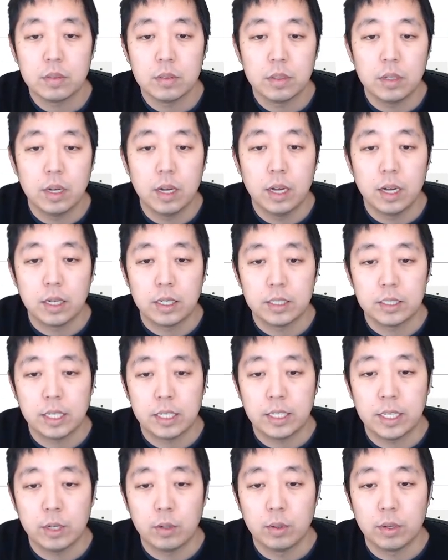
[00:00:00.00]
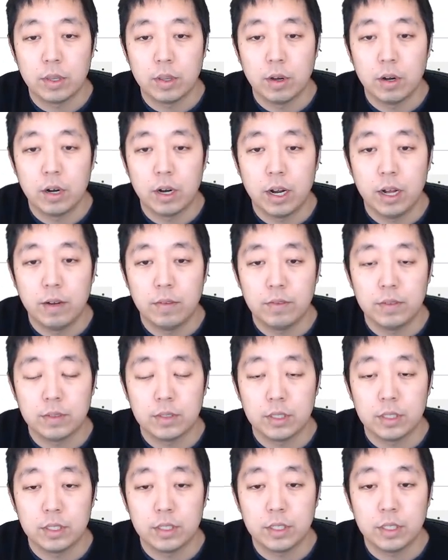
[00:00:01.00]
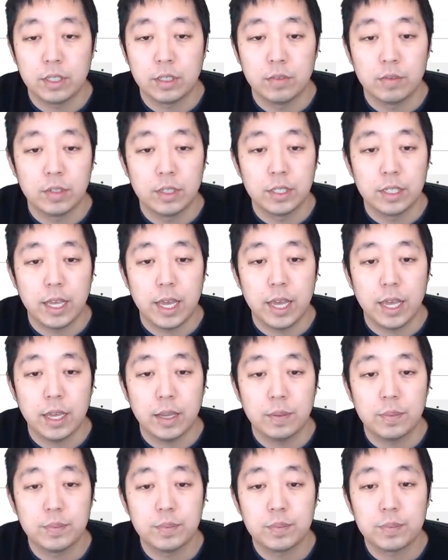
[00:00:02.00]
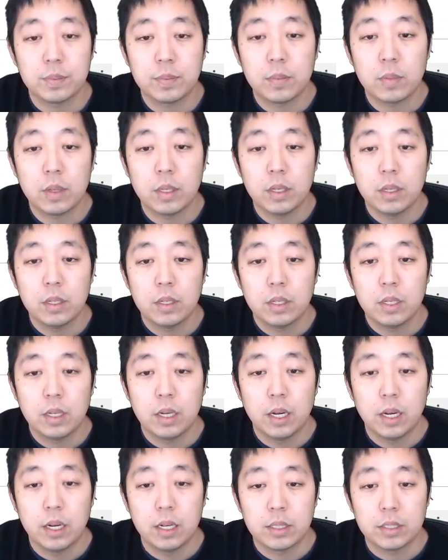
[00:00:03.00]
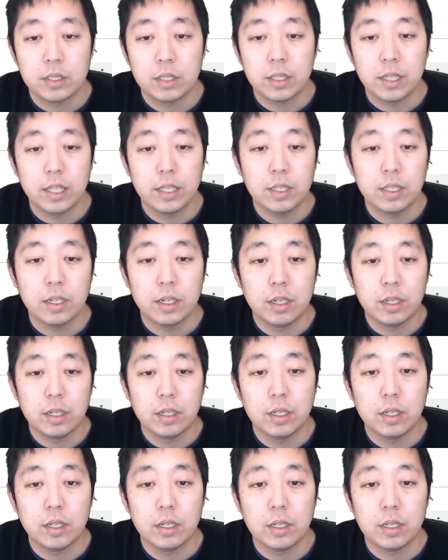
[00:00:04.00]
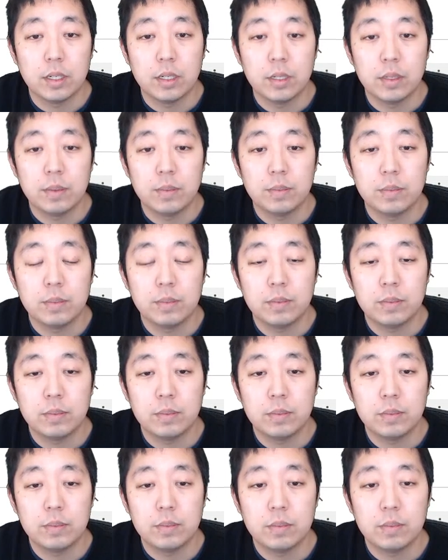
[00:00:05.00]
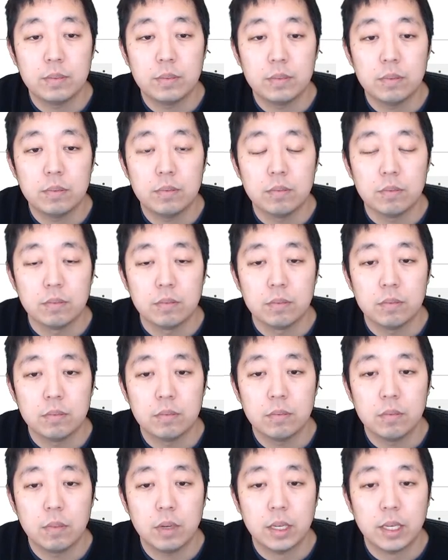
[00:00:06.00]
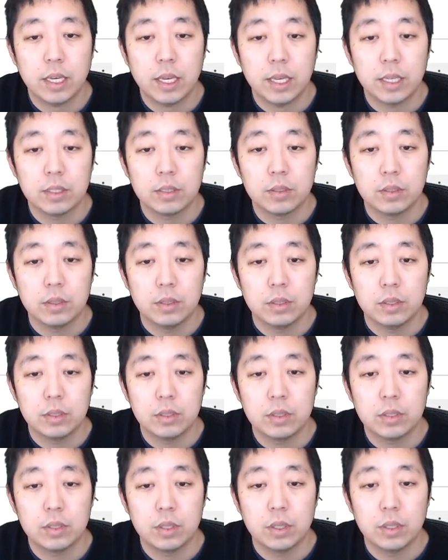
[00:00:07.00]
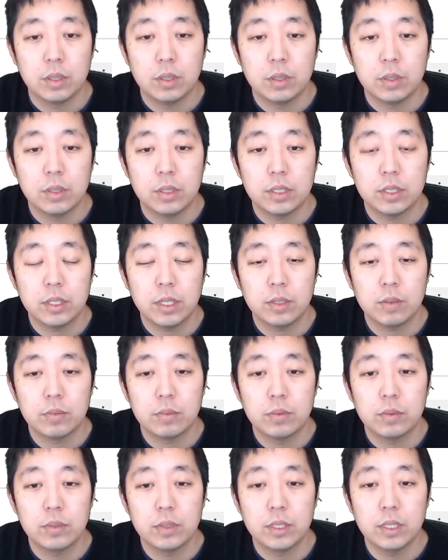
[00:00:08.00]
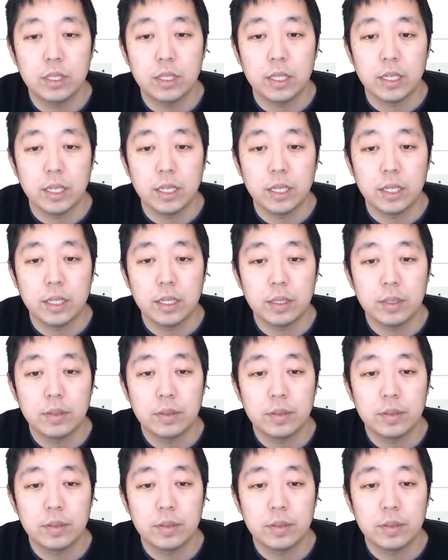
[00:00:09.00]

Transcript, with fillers: Because uh, I take one of the R alphas and convert to A. Uh, so then the... Um, hmm, I cancels. So it's not really